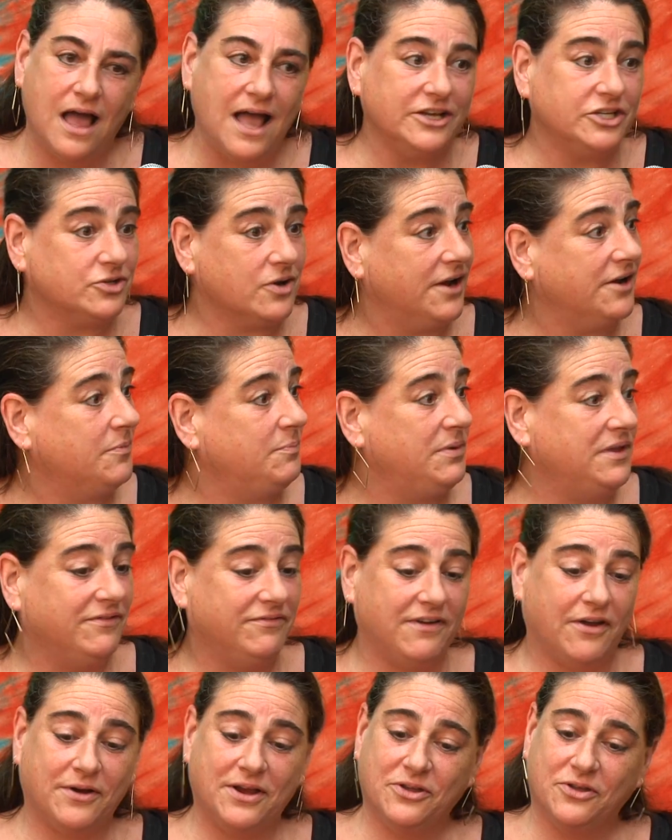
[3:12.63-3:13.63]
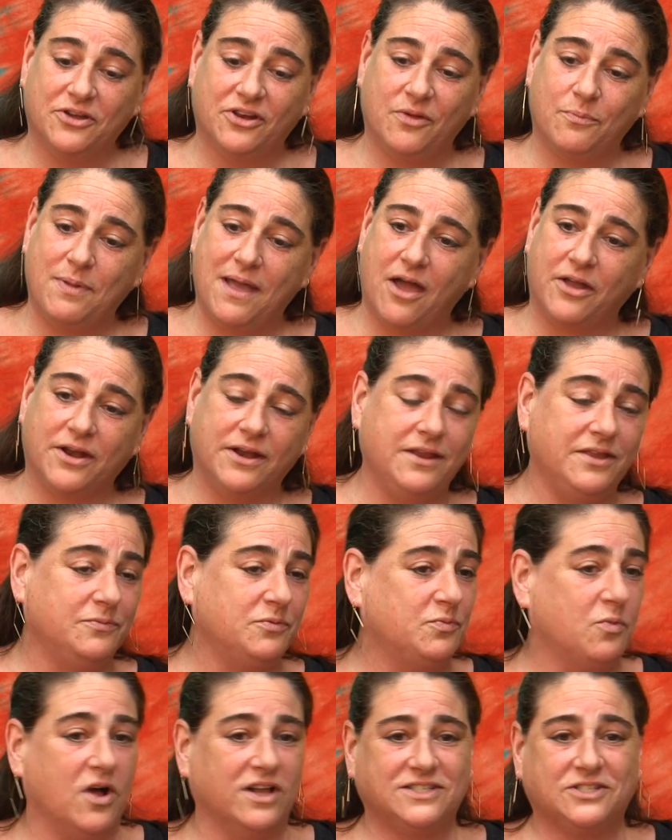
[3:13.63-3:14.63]
I try to be very good about it. He
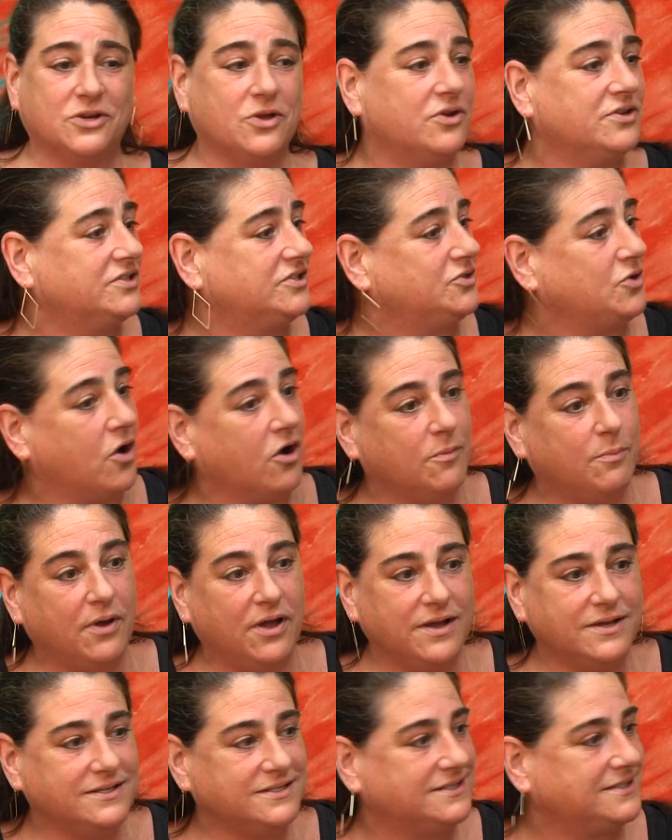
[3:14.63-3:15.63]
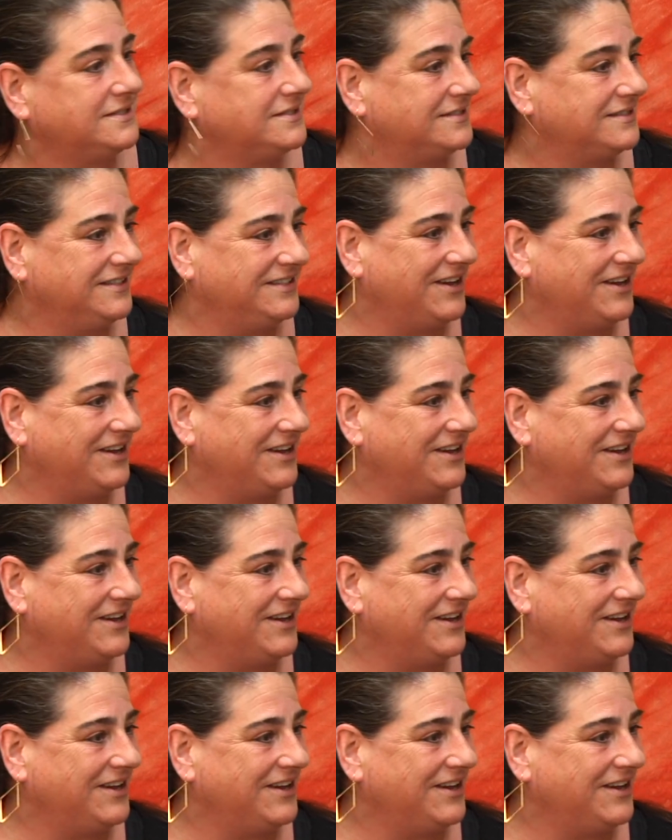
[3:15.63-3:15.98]
wants to go to Starbucks.